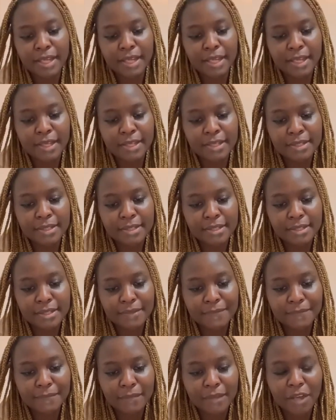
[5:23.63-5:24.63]
is,
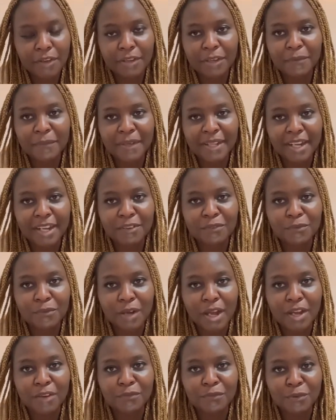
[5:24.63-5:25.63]
okay, wait, I
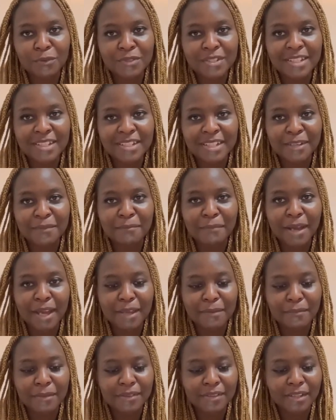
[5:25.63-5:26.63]
wrote it in
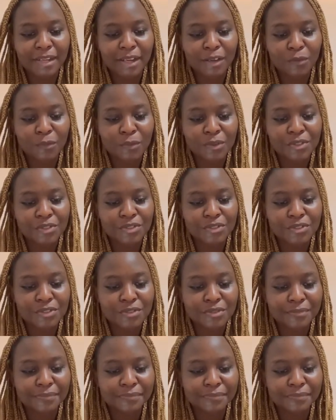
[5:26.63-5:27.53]
my mother language.